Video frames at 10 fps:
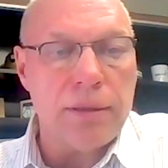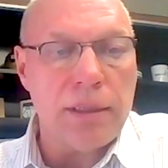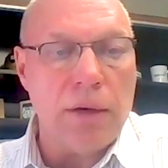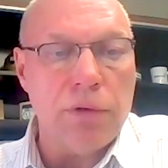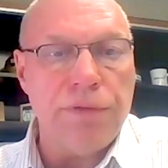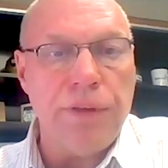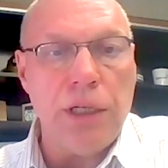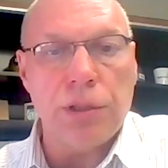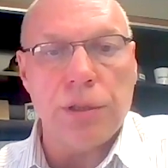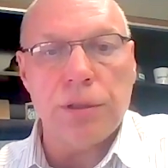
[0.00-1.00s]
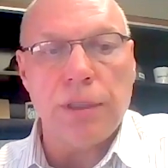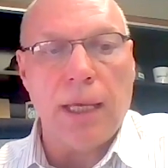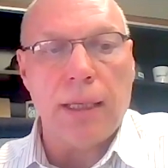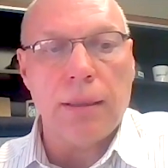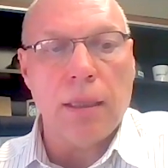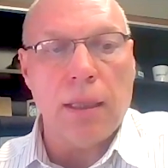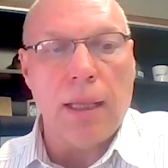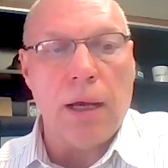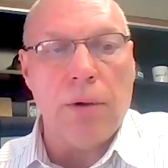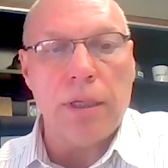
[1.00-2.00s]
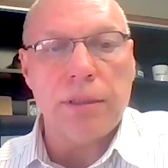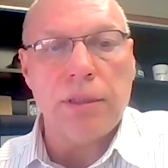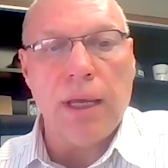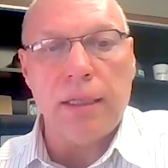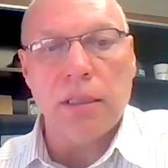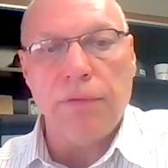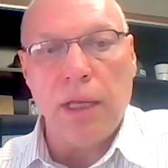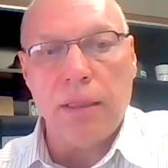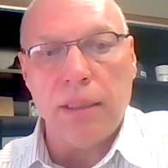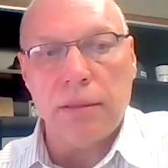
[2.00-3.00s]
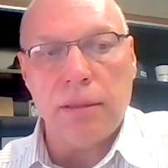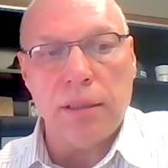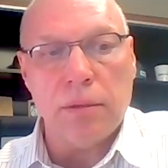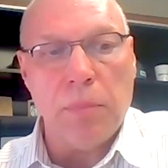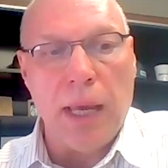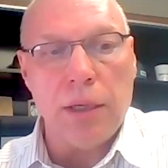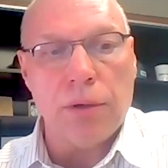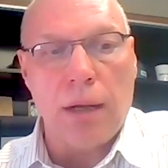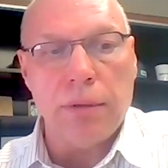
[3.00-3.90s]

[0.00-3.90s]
several features that allow us to excavate these bad ground